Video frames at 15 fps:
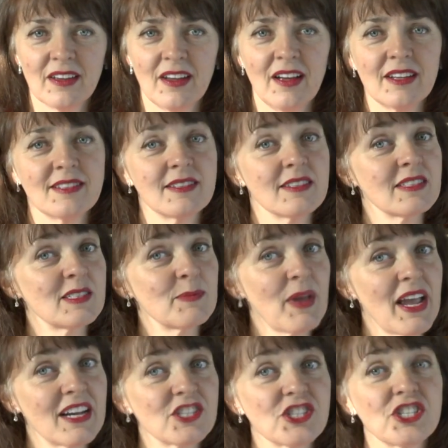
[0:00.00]
I
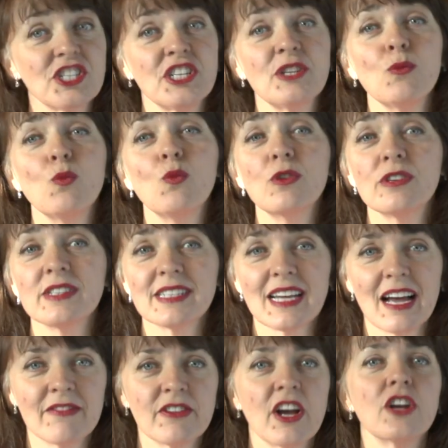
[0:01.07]
suspect she wouldn't
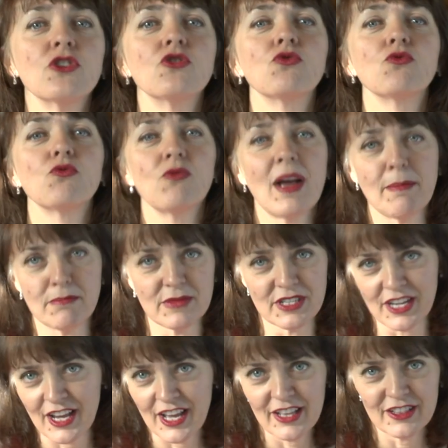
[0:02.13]
have
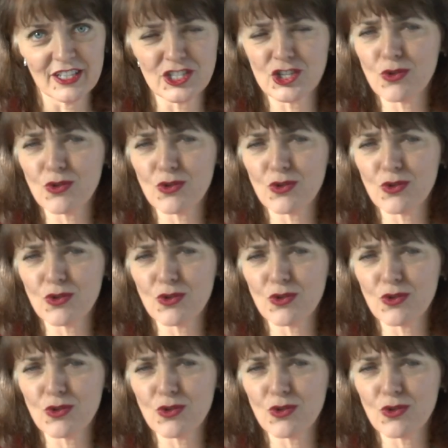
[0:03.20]
dreamt that